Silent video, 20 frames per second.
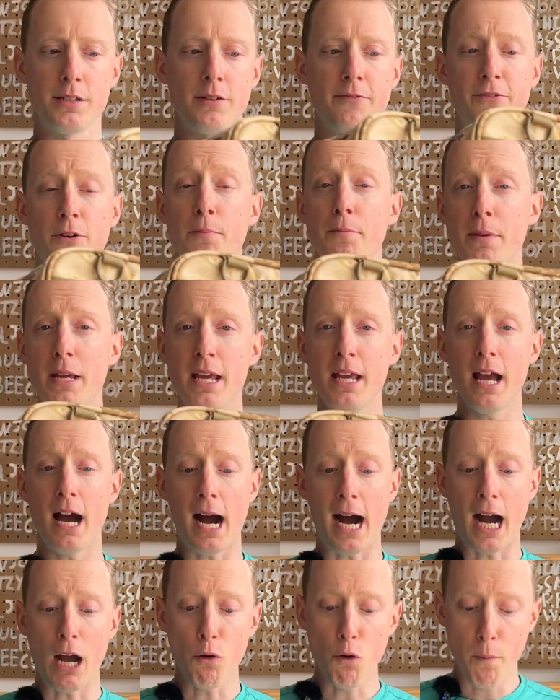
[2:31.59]
for me,
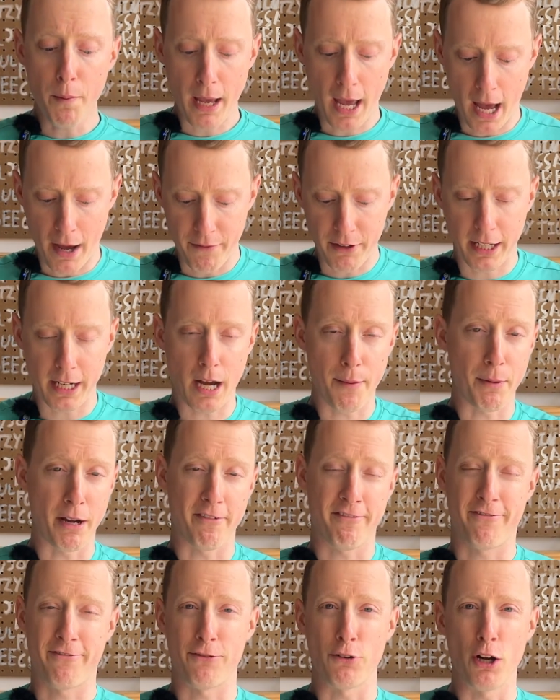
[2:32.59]
I will be having it on my
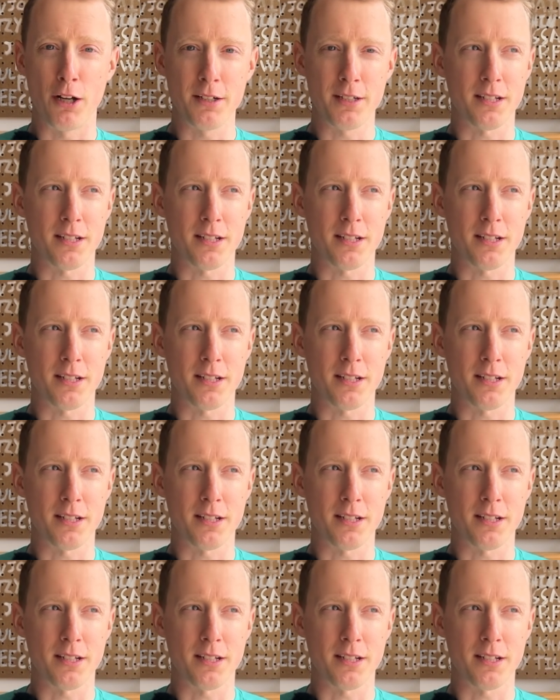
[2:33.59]
front.